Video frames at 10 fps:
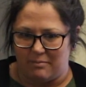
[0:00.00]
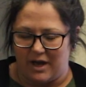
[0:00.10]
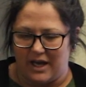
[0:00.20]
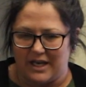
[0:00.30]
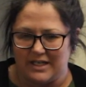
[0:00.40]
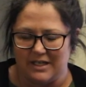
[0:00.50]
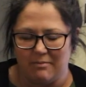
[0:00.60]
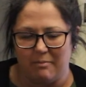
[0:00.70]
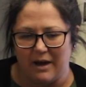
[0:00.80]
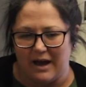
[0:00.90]
but he
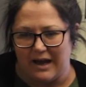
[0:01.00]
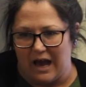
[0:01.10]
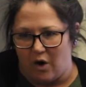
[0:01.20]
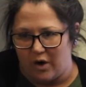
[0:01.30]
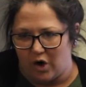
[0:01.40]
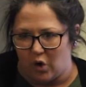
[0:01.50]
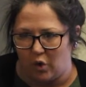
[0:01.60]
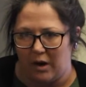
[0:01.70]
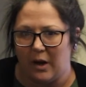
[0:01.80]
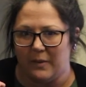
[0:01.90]
didn't back out and go
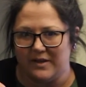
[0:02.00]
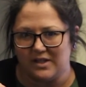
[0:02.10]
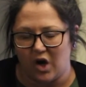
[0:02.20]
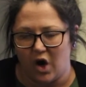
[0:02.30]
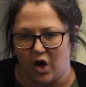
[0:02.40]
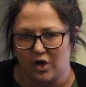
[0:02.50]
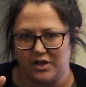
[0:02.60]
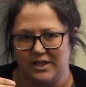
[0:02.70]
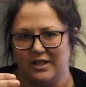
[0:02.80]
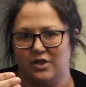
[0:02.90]
around these cars.
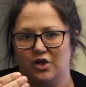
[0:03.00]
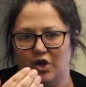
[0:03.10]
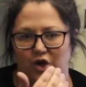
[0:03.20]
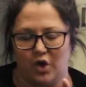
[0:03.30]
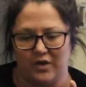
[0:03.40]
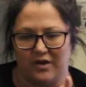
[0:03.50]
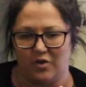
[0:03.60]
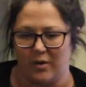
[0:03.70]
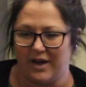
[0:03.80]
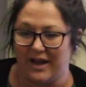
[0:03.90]
He didn't turn and go the other way.